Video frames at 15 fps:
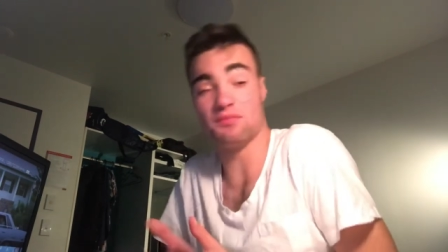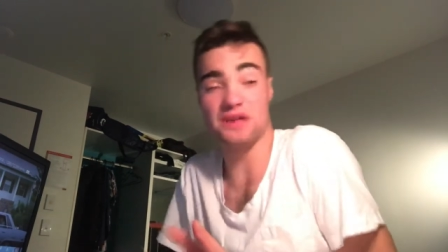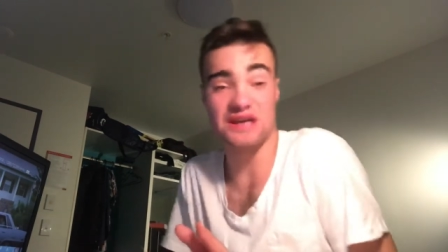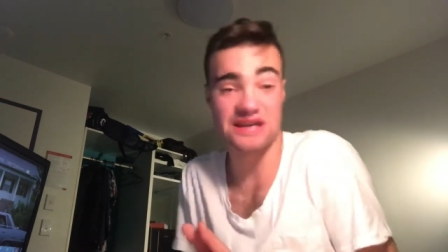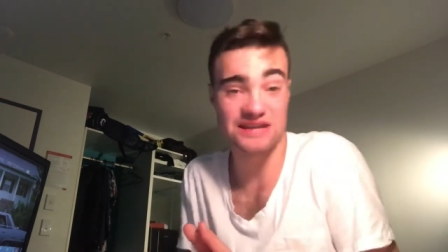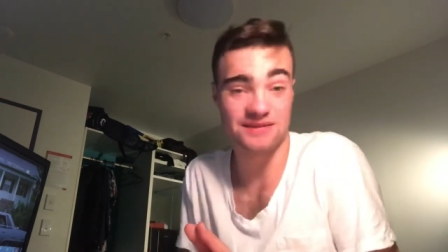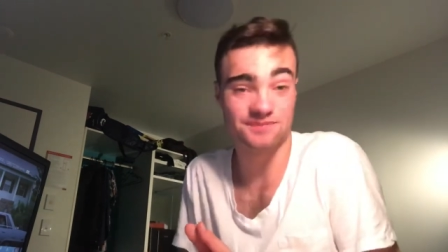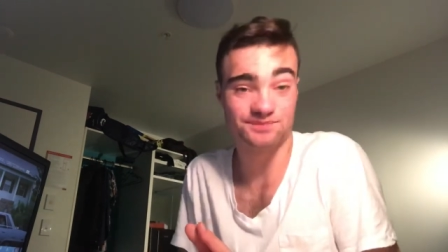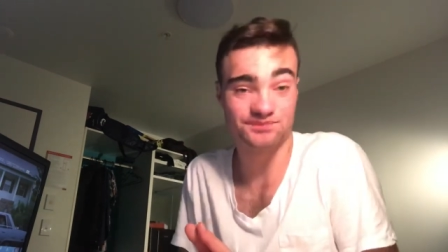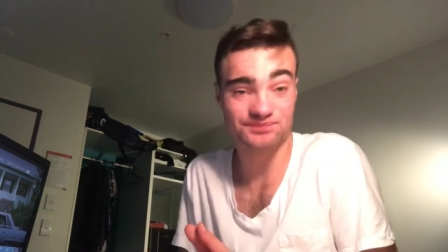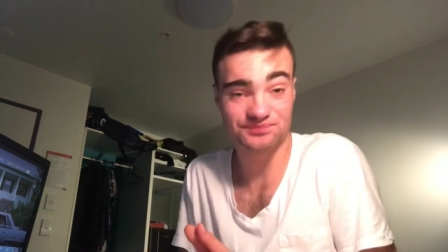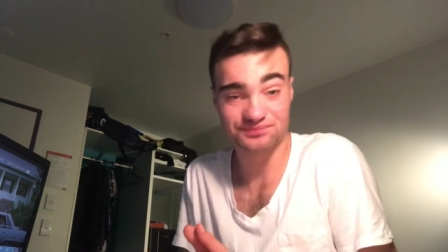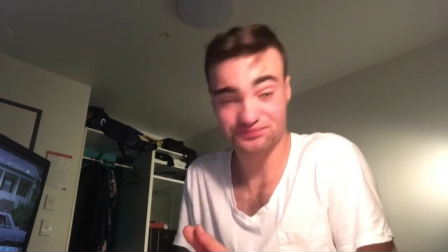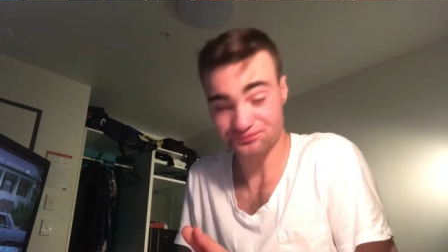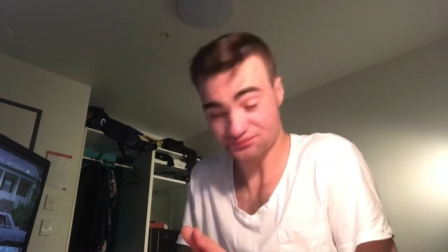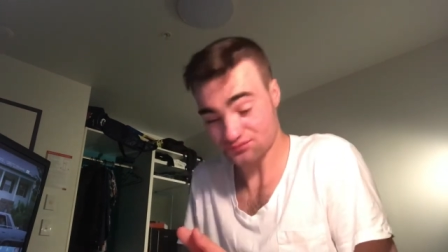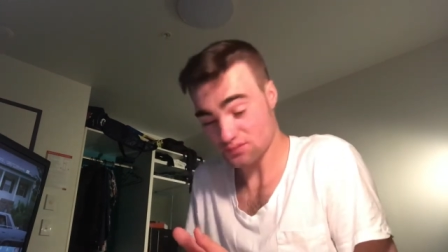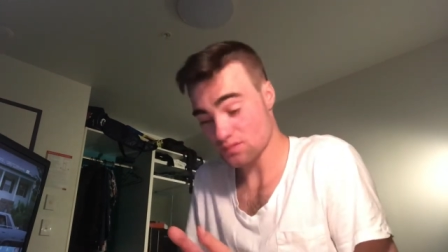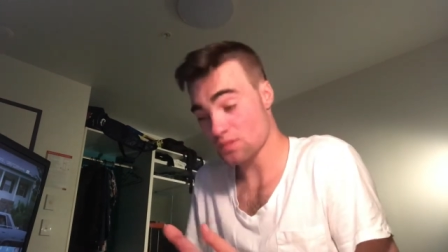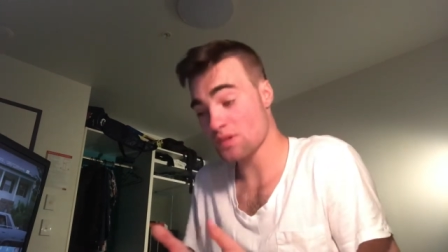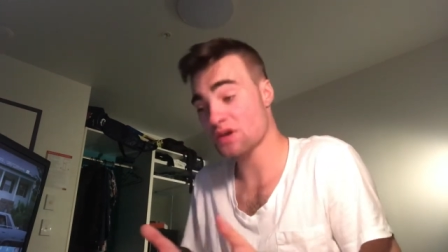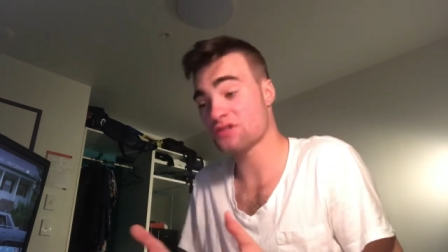B,
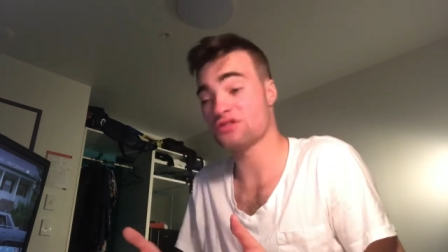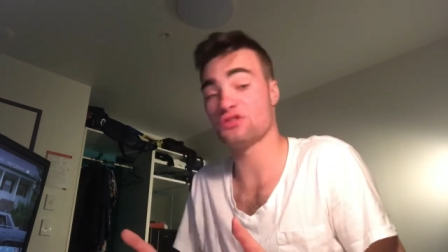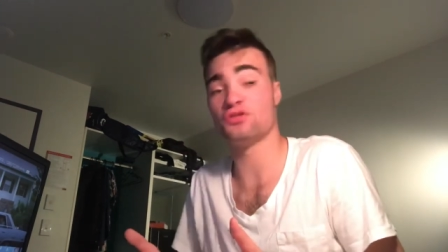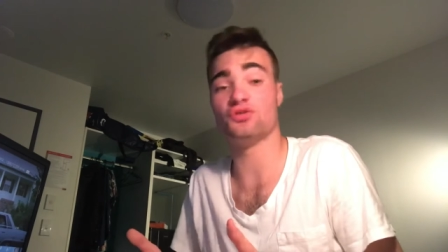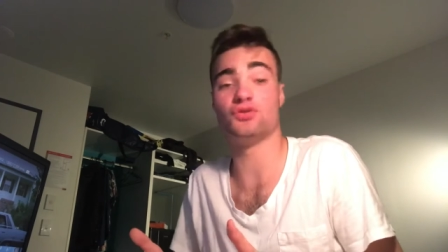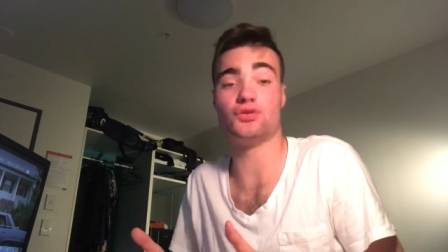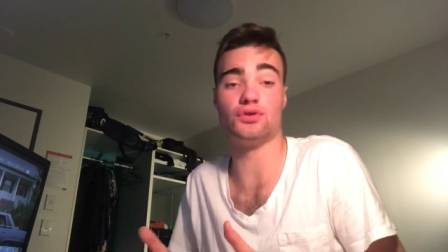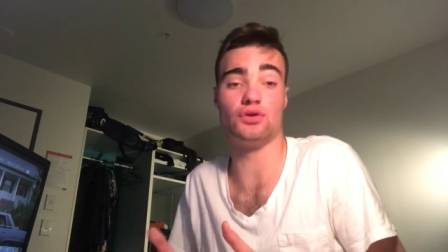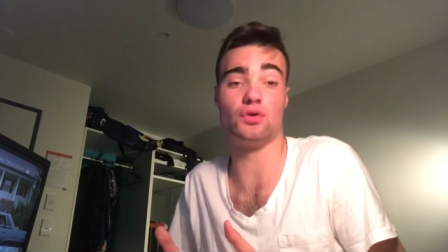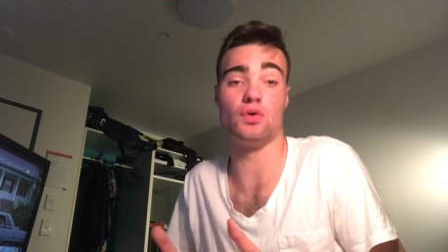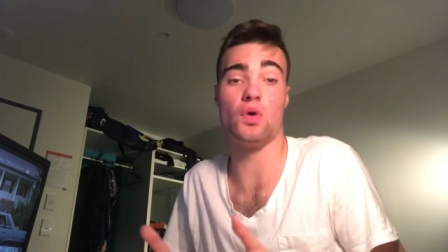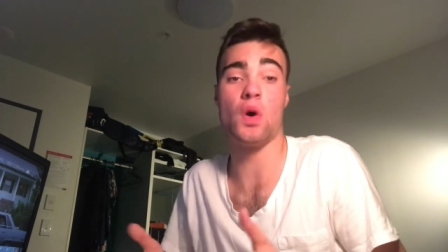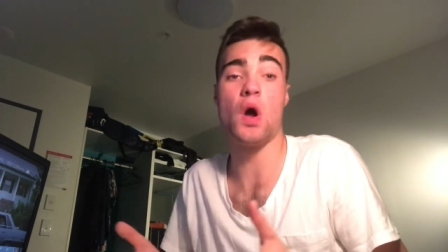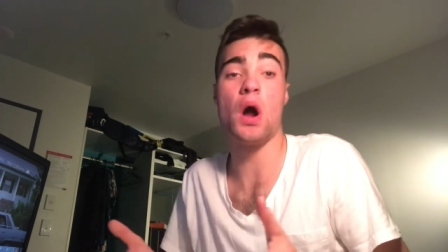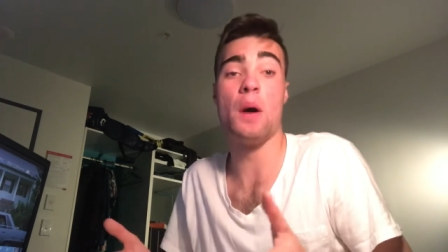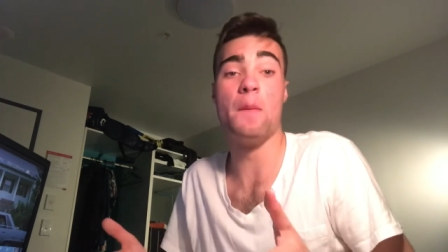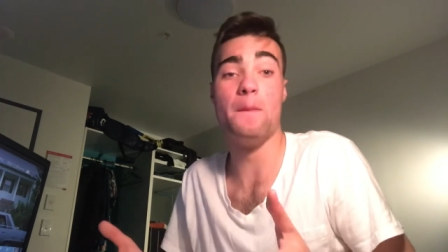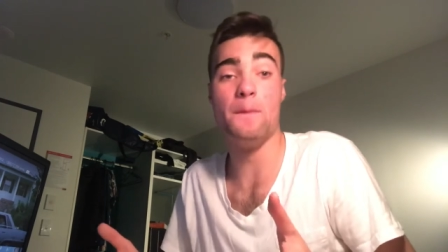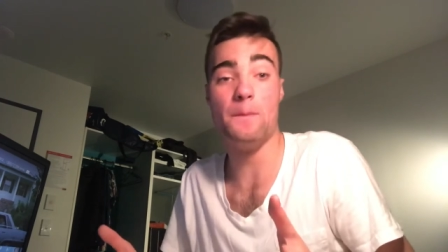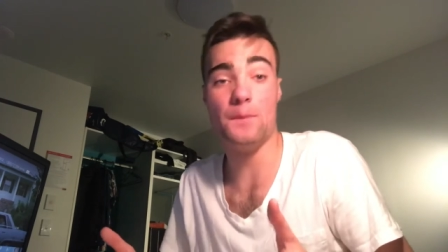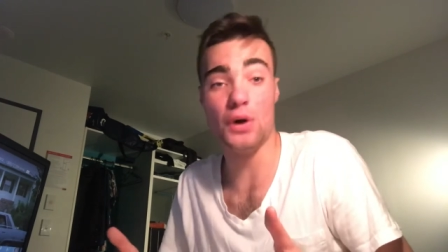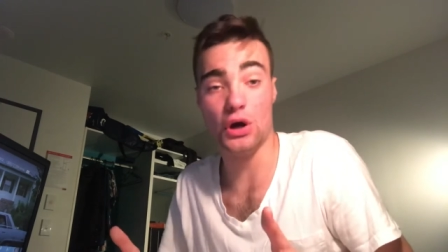so you do
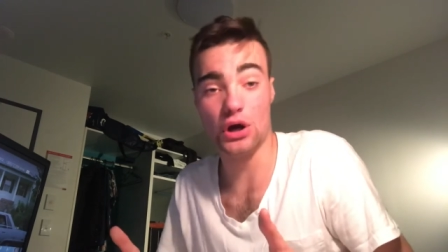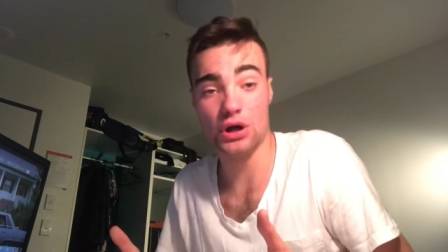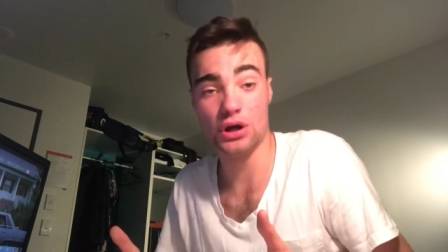B,